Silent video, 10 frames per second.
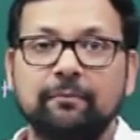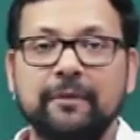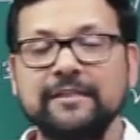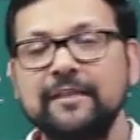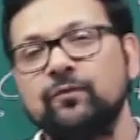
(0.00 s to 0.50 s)

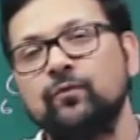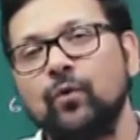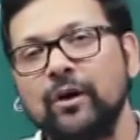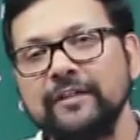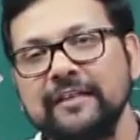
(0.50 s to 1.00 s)
But see
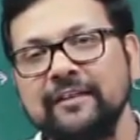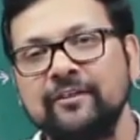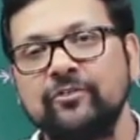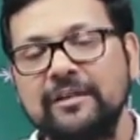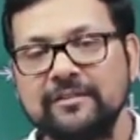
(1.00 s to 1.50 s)
what
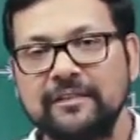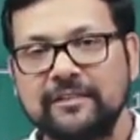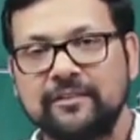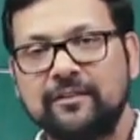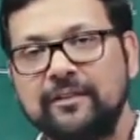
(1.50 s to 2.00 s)

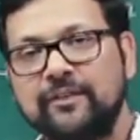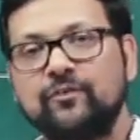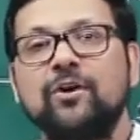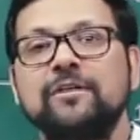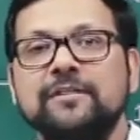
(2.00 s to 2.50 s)
interesting journey it
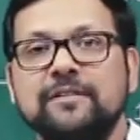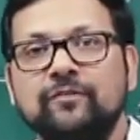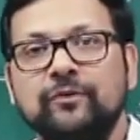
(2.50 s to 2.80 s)
was.